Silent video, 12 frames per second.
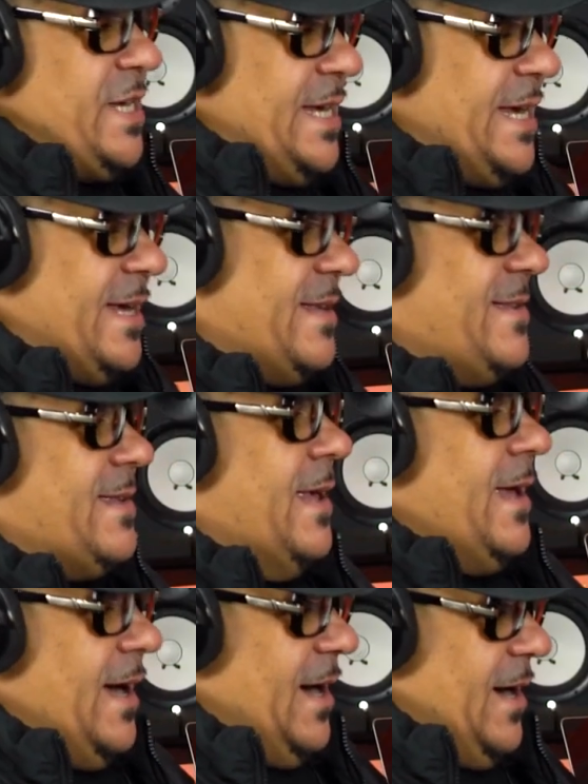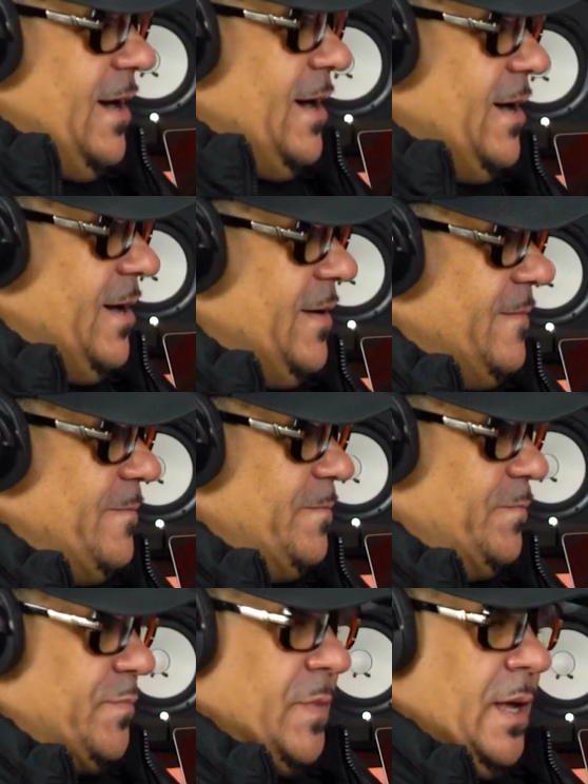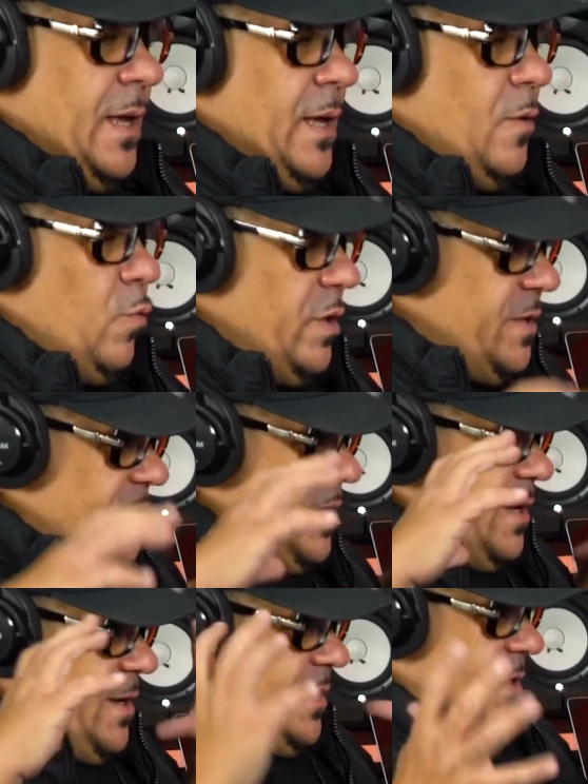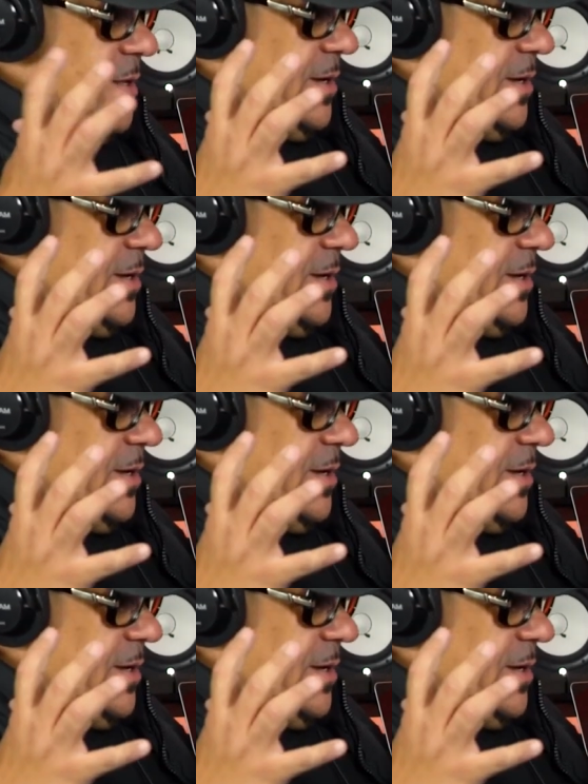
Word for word: She is uh, um, one of the